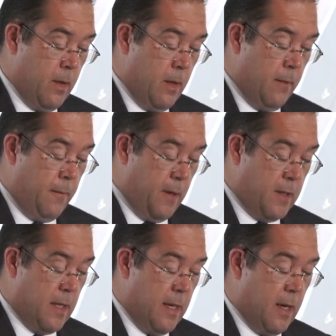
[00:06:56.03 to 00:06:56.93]

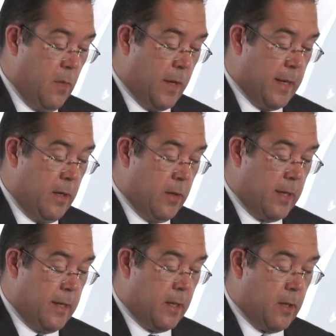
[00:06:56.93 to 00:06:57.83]
Firstly, we can look
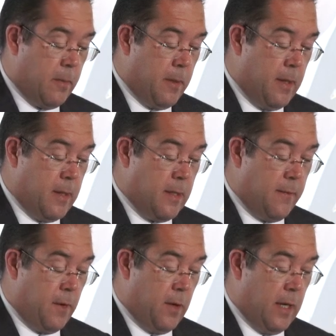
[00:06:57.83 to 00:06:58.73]
at the
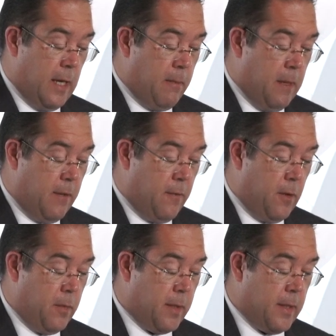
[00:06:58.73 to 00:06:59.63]
comprehensive online
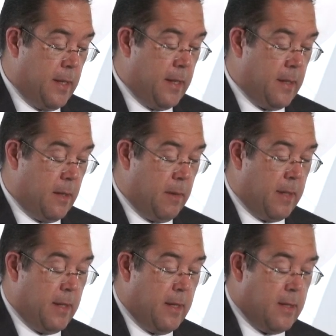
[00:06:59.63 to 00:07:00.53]
platform created by
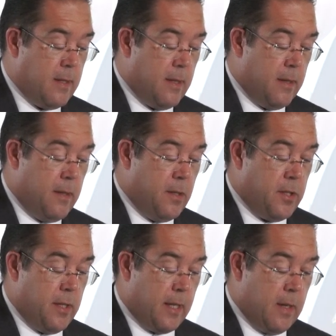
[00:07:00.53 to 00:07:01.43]
the Eastern
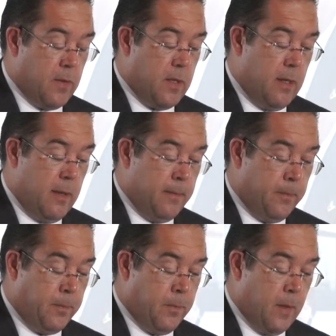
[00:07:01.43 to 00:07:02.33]
Regional Council
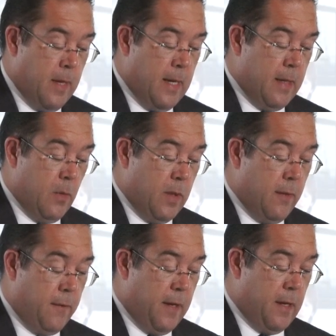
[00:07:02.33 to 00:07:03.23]
and with
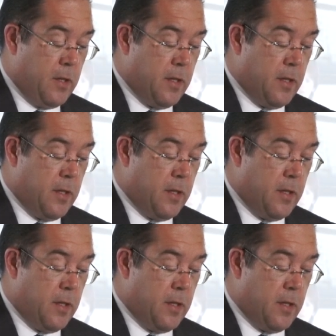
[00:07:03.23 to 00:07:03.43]
the financial